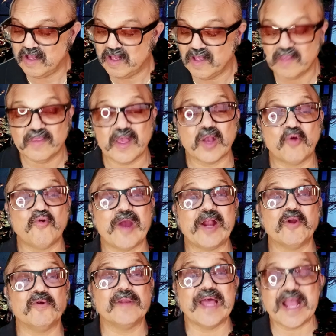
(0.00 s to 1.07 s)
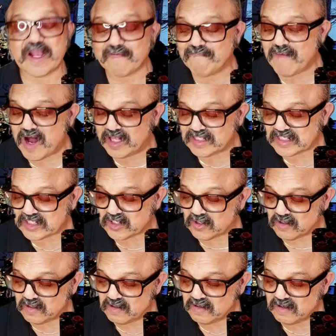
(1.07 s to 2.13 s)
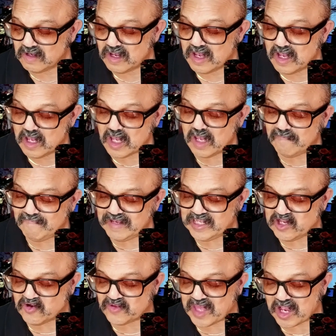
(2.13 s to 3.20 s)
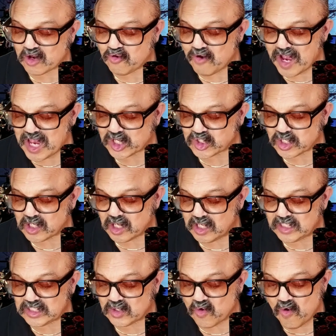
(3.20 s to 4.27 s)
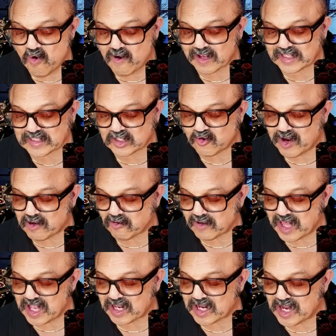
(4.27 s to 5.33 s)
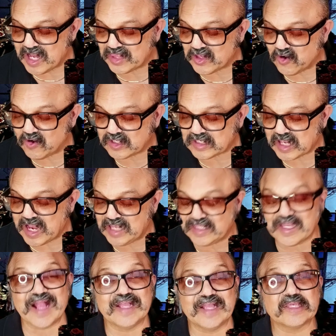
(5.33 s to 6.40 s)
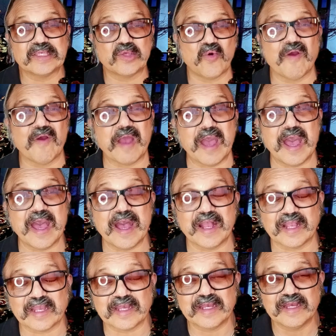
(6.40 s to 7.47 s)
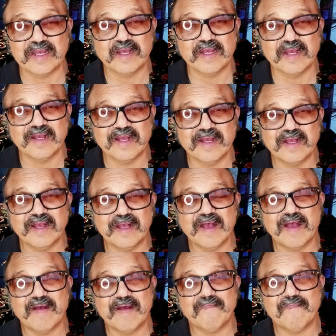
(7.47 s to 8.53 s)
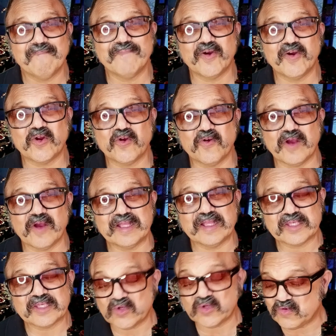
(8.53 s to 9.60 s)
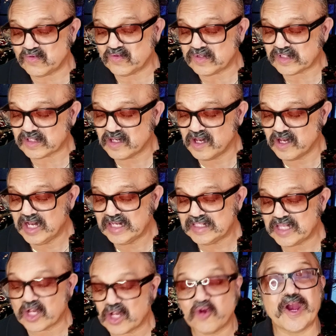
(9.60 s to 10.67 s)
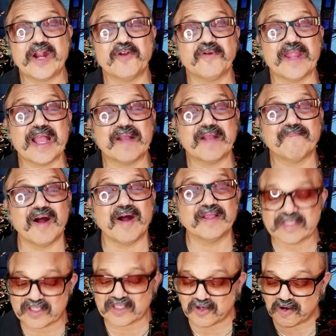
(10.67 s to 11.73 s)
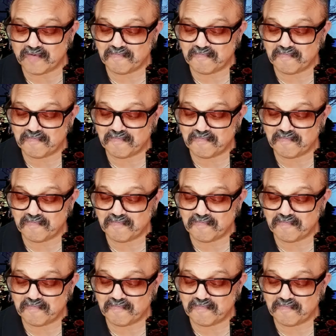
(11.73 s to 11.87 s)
The Crater Lake Monster. A meteor that crashed into Oregon's Crater Lake unearths a dinosaur egg. Murder ensues. The Crater Lake Monster.